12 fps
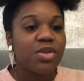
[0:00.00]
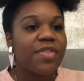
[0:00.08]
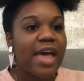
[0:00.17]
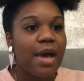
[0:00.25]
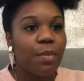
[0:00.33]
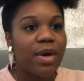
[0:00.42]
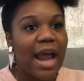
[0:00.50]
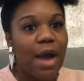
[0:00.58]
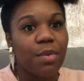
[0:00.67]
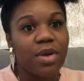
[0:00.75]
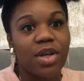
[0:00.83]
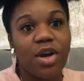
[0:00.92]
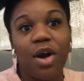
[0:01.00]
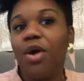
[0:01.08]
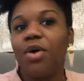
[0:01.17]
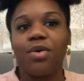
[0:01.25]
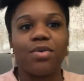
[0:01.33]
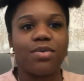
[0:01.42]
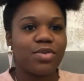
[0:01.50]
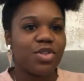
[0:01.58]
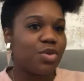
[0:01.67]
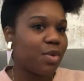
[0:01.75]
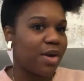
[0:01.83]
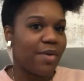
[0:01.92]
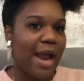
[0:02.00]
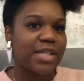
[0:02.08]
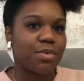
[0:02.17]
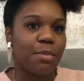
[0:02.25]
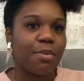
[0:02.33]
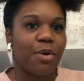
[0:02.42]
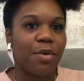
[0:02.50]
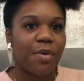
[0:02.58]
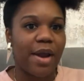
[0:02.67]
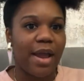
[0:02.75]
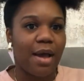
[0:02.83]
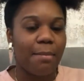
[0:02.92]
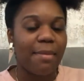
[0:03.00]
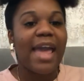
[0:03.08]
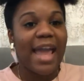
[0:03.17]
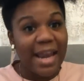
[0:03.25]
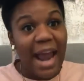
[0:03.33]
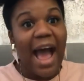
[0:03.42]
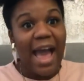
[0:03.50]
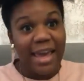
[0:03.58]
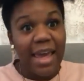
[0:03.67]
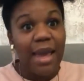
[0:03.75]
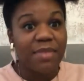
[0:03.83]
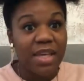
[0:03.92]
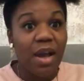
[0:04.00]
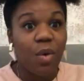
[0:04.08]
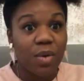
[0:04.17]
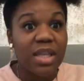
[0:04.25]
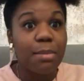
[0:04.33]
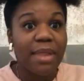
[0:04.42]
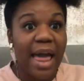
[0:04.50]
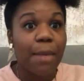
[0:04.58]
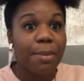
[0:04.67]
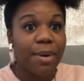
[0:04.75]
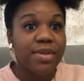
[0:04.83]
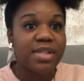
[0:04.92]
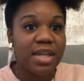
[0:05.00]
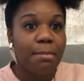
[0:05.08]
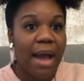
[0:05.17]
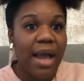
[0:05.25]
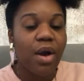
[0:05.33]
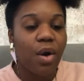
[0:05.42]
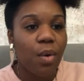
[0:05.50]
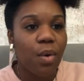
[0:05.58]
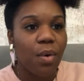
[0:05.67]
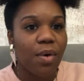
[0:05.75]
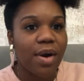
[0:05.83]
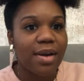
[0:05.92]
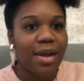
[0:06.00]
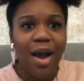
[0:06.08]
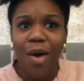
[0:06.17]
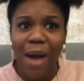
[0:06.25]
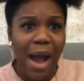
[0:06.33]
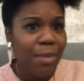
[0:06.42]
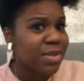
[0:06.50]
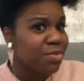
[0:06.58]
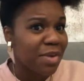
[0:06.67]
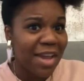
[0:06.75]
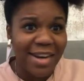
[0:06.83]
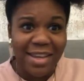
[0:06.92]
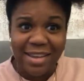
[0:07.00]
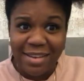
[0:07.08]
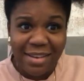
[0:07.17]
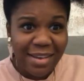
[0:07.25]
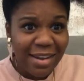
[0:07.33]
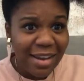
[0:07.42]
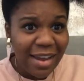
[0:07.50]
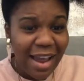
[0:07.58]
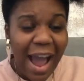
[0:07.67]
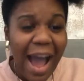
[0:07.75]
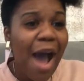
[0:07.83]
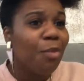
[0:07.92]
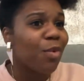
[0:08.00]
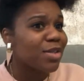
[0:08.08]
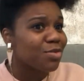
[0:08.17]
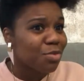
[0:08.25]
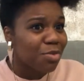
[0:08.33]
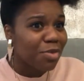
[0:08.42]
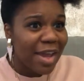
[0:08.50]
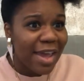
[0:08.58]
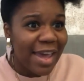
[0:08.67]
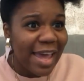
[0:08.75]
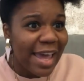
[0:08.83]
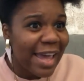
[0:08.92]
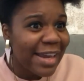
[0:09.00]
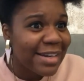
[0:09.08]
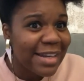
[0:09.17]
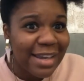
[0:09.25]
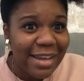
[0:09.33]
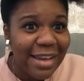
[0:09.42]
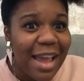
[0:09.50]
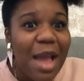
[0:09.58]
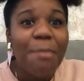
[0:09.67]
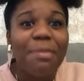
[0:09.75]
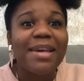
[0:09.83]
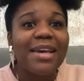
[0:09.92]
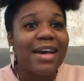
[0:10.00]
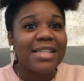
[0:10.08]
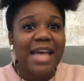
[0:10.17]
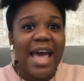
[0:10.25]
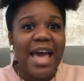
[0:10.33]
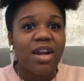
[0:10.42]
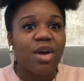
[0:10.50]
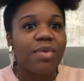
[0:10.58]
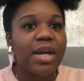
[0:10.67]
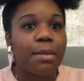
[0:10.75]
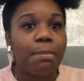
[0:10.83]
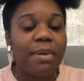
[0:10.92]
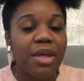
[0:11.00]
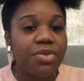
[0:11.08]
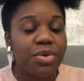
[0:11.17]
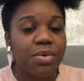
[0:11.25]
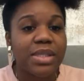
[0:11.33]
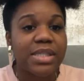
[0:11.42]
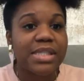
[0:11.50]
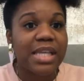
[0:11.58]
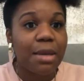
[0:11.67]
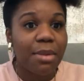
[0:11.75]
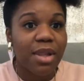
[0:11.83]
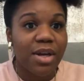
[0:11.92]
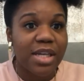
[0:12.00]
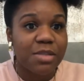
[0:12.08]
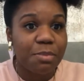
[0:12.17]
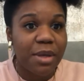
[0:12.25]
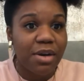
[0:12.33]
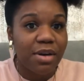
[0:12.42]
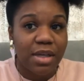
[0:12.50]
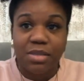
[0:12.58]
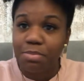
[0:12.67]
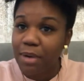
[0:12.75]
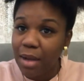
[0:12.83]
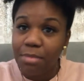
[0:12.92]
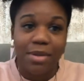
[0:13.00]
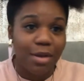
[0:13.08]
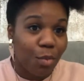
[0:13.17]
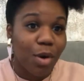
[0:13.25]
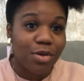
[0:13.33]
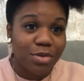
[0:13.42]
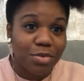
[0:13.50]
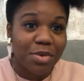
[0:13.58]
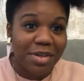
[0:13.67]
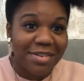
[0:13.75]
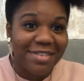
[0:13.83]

that when I would go to a graduate program and I am the only Black person in my cohort, oh, I was ready. I was ready because I had already been through a similar experience, probably a worse one.